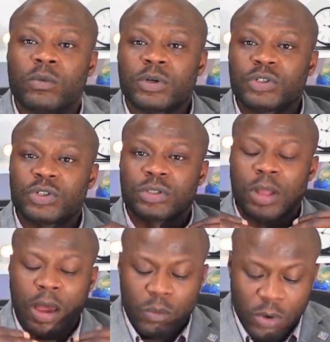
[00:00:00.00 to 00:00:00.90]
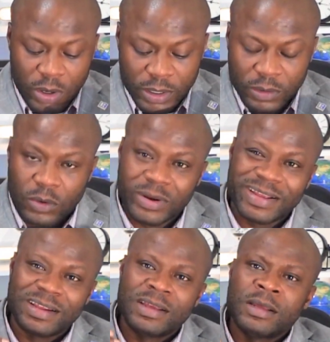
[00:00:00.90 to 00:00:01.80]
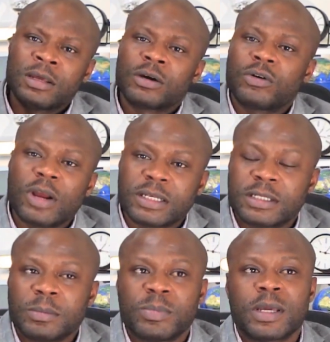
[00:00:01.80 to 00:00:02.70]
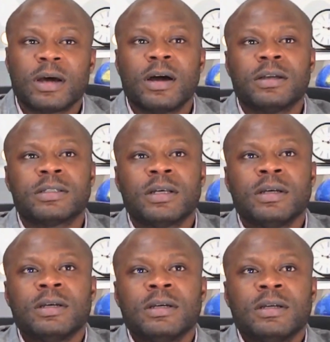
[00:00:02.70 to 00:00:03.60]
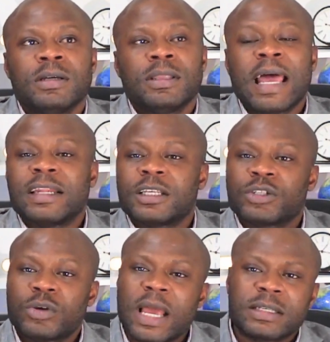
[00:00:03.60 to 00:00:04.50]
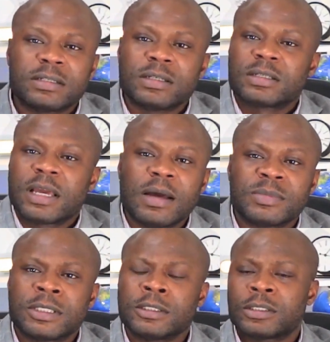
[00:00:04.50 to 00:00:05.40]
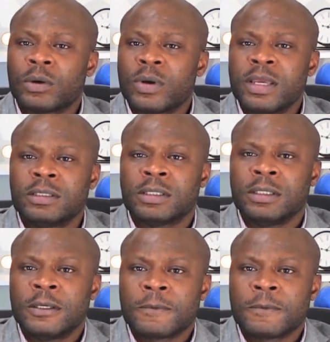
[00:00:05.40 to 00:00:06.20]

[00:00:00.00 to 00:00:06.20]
Once you start working on it, crush it, because that distraction just comes in so easily.